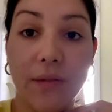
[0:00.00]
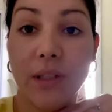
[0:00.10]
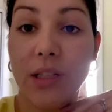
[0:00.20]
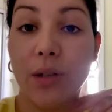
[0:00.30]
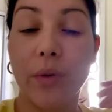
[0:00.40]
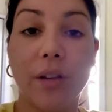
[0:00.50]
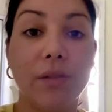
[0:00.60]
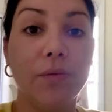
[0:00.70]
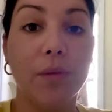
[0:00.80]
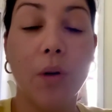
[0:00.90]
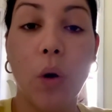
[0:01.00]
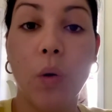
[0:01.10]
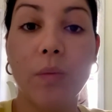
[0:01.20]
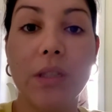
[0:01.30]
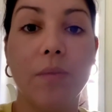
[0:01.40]
us are working from
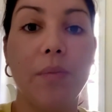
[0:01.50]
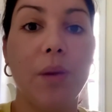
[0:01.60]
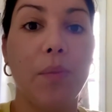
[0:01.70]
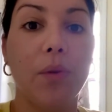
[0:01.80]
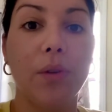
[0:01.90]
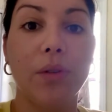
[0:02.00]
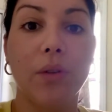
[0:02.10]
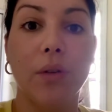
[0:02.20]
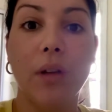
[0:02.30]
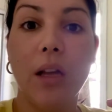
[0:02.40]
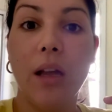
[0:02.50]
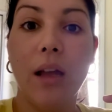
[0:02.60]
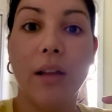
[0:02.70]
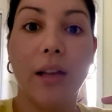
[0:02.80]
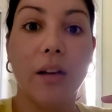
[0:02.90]
home. Some people, you know,
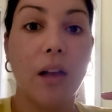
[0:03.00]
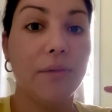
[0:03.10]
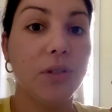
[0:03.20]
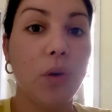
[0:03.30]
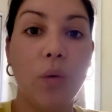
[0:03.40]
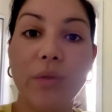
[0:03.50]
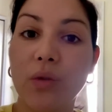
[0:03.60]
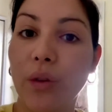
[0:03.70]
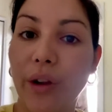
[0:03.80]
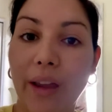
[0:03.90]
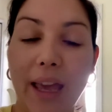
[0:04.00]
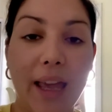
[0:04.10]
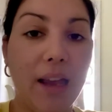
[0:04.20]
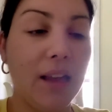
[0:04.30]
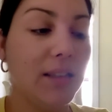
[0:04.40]
now have to homeschool their
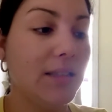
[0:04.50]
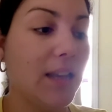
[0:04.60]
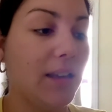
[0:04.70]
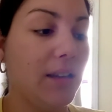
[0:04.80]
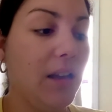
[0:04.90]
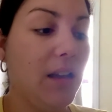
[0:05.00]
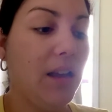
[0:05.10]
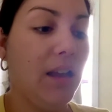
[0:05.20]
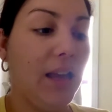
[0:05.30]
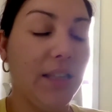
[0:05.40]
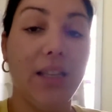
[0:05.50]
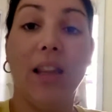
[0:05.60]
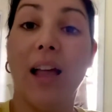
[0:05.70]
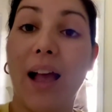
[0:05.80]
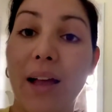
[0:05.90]
kids and it's a
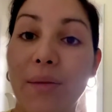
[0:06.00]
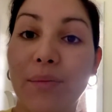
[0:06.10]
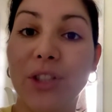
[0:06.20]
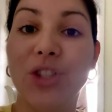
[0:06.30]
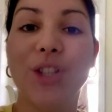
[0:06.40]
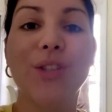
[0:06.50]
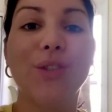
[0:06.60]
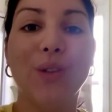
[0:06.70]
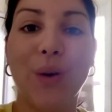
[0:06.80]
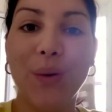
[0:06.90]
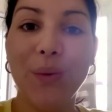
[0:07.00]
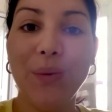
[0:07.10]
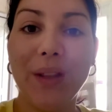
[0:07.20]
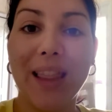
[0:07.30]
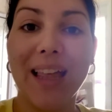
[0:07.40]
lot, but just know
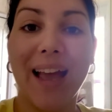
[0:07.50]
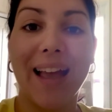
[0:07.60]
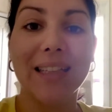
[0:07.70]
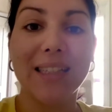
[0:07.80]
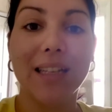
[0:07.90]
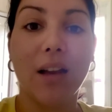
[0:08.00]
that